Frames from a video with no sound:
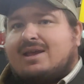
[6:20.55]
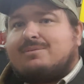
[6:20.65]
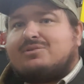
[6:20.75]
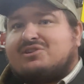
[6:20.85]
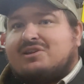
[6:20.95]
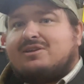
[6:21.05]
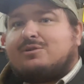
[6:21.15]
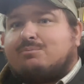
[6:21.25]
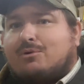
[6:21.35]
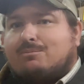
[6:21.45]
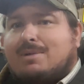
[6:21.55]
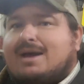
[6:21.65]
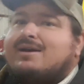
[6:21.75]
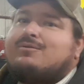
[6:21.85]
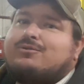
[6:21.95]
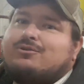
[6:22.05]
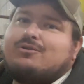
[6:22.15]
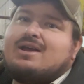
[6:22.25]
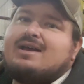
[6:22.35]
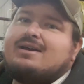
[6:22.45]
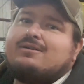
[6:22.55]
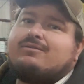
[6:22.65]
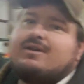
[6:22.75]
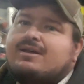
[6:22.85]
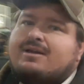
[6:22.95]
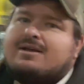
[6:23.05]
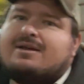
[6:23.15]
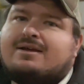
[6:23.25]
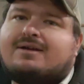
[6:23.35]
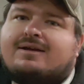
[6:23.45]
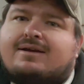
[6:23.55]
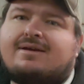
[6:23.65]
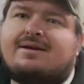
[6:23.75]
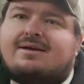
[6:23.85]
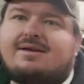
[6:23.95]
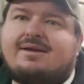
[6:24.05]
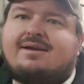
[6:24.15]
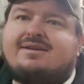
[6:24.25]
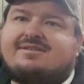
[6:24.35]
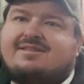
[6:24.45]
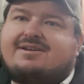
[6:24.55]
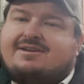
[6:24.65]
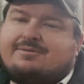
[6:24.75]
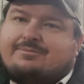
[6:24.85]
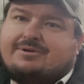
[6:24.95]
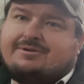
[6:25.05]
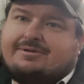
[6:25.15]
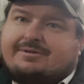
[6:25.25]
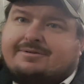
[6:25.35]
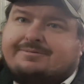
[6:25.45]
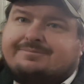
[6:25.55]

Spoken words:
cents per mile to drive as the diesel does.